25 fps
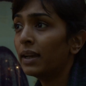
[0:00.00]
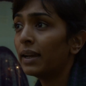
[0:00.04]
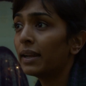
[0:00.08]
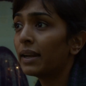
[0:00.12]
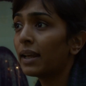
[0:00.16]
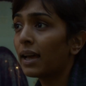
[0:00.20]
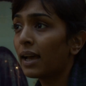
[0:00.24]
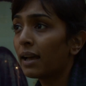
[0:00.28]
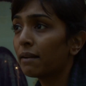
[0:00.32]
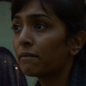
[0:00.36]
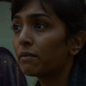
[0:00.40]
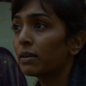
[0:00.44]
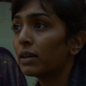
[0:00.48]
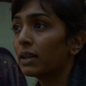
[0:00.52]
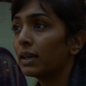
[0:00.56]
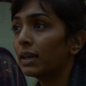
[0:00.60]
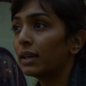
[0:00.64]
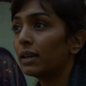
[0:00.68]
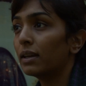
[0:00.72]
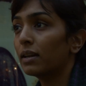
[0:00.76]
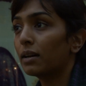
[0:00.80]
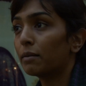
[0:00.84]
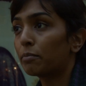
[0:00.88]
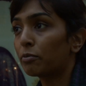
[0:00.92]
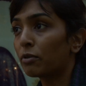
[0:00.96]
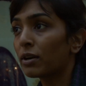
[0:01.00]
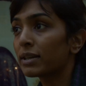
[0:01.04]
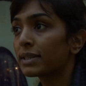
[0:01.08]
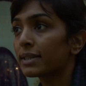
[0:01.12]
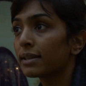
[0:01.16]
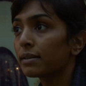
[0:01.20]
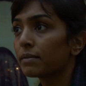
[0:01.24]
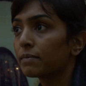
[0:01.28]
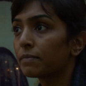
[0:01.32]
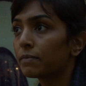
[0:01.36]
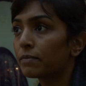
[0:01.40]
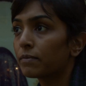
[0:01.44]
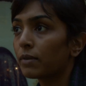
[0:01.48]
in a heavily
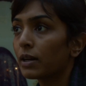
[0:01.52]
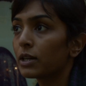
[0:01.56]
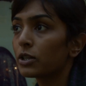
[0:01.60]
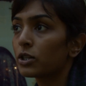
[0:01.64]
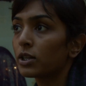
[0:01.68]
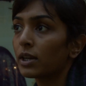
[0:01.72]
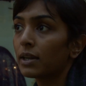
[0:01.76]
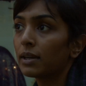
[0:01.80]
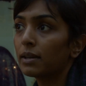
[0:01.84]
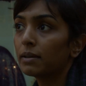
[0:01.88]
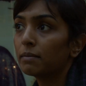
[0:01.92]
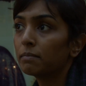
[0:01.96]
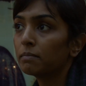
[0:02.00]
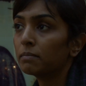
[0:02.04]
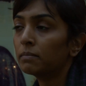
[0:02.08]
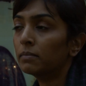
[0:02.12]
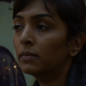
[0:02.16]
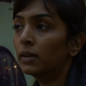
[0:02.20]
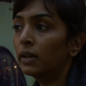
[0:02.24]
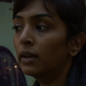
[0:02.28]
oppressive regime,